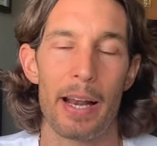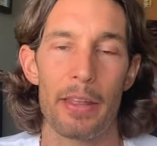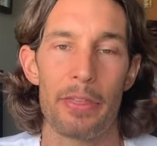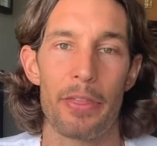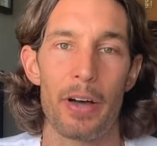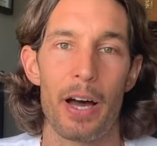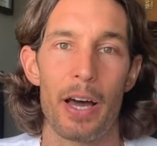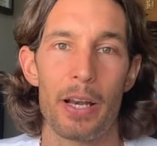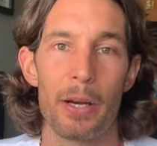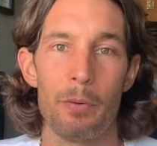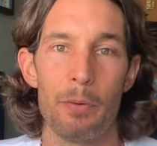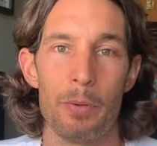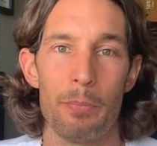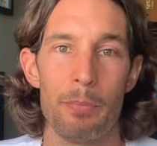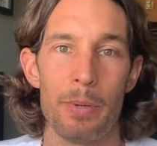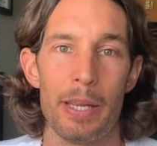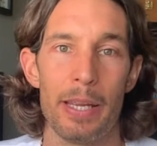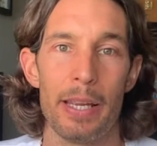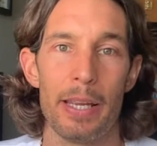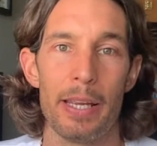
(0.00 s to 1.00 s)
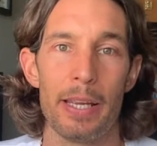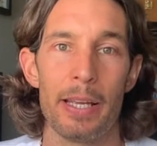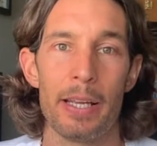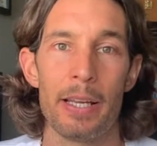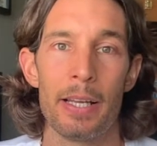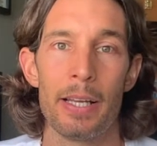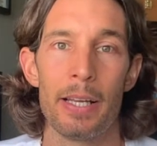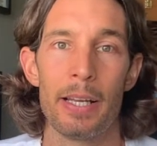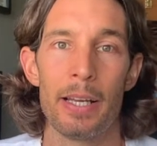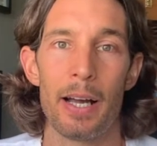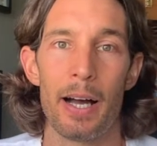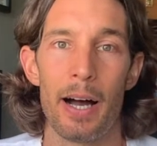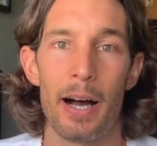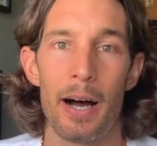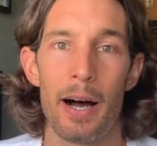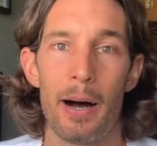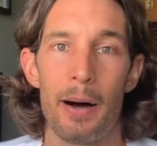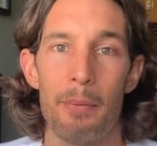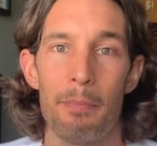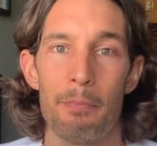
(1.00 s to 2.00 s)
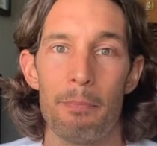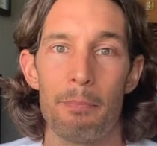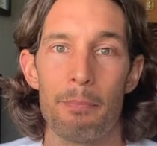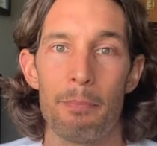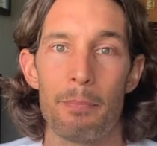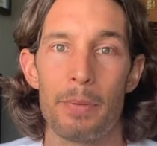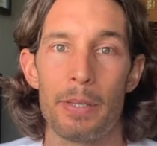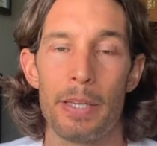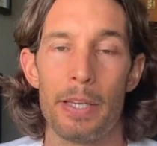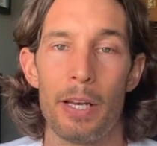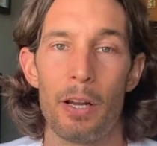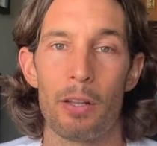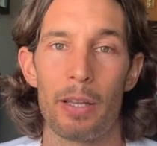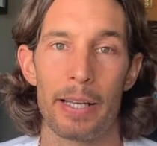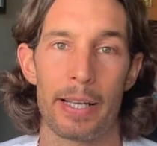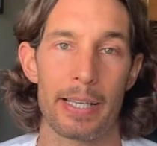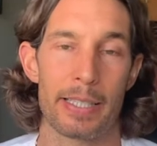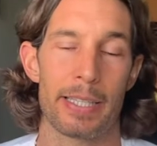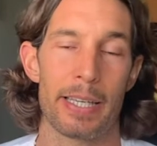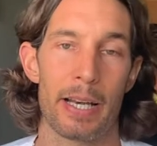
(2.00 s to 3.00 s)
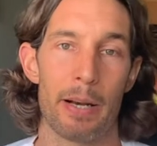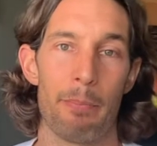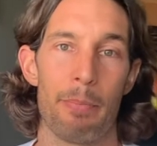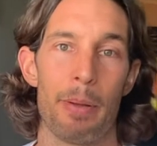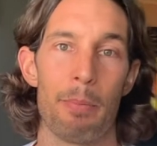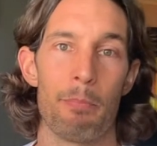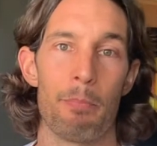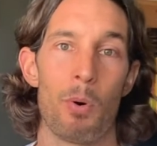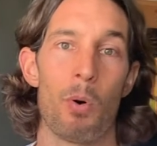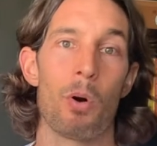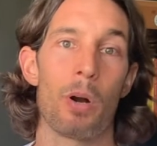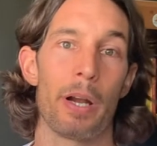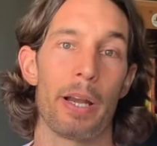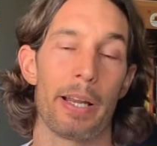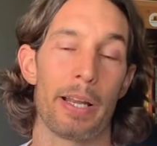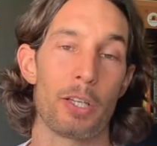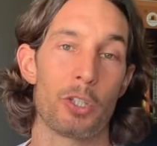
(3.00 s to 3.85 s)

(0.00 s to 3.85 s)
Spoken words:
I thought it would be, like I said, a bit boring.